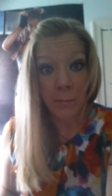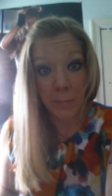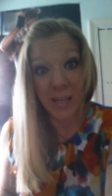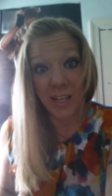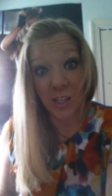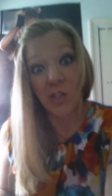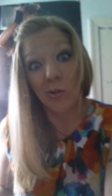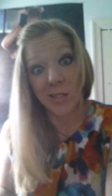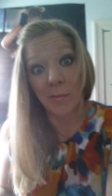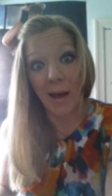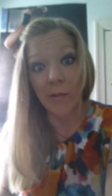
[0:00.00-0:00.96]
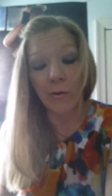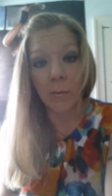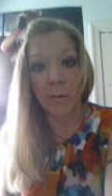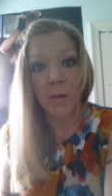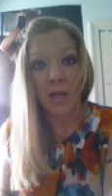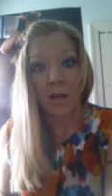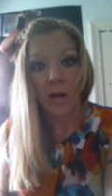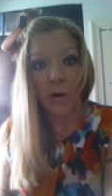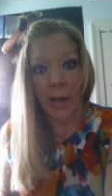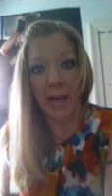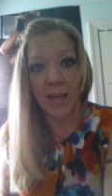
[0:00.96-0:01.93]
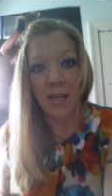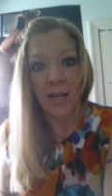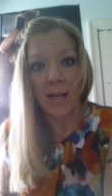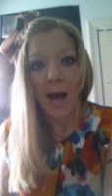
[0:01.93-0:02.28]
Meaning use the bathroom, okay?